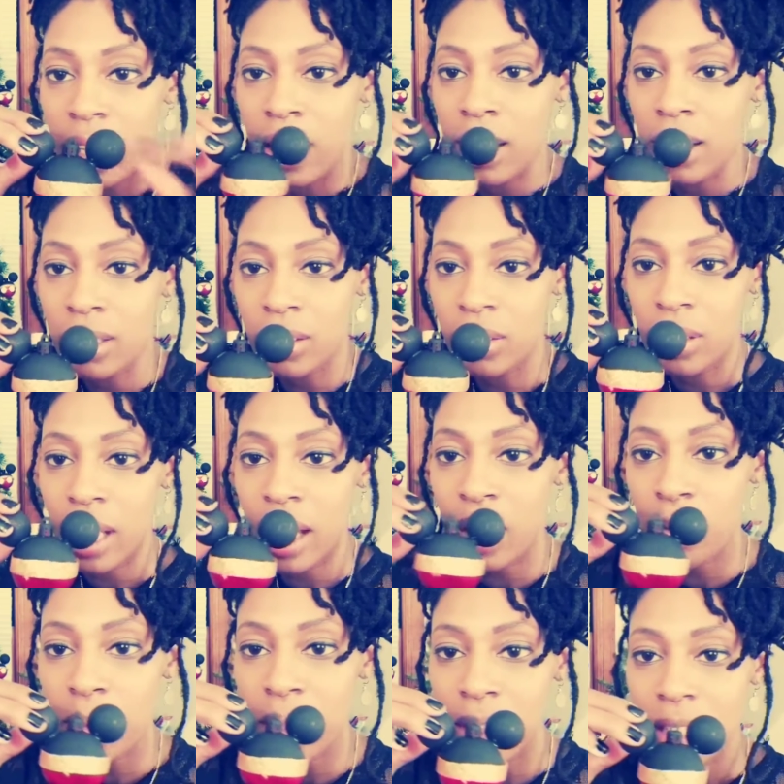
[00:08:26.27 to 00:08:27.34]
And so now
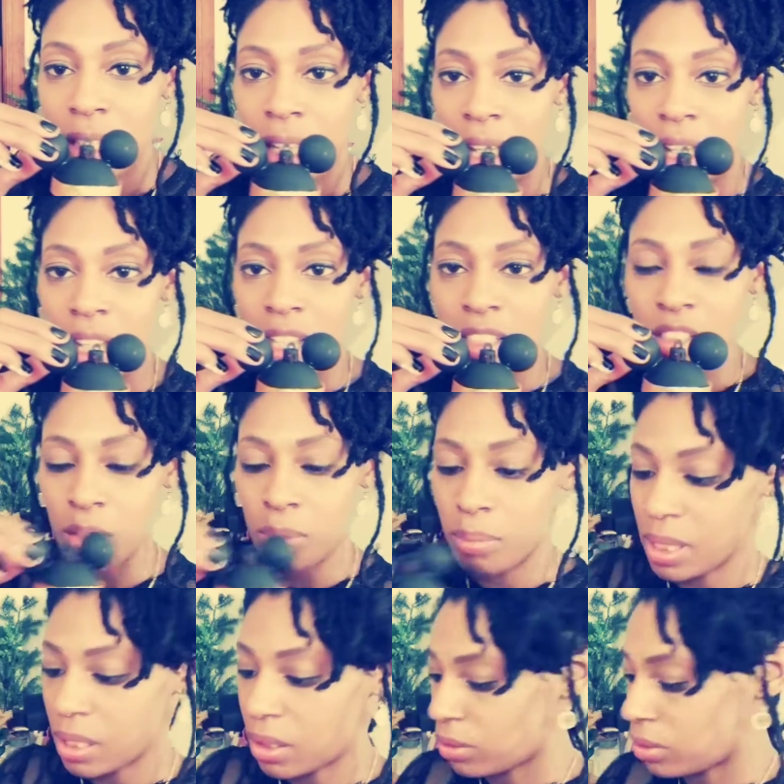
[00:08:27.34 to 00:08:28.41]
Mickey has a
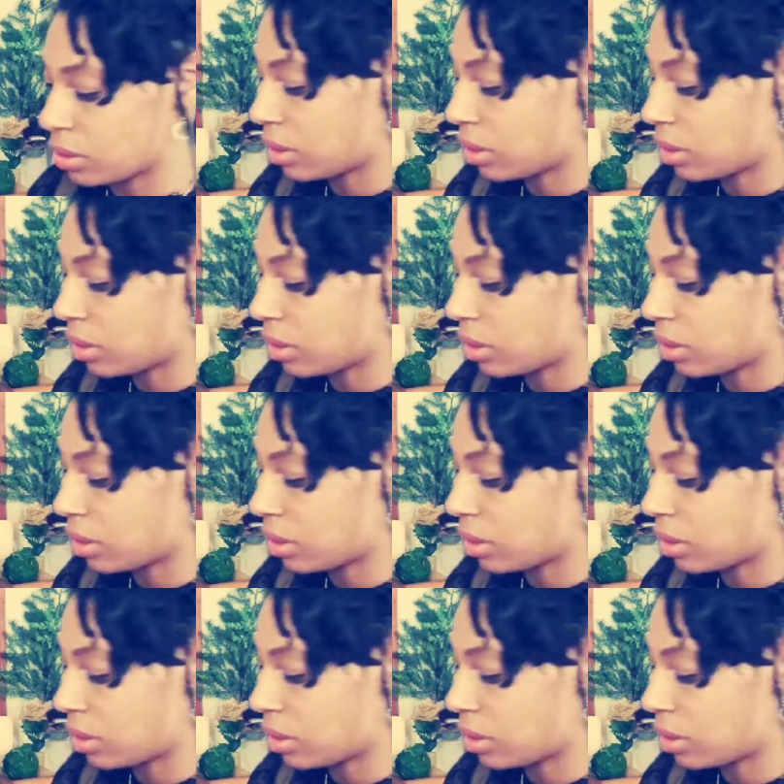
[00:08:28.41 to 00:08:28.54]
belt.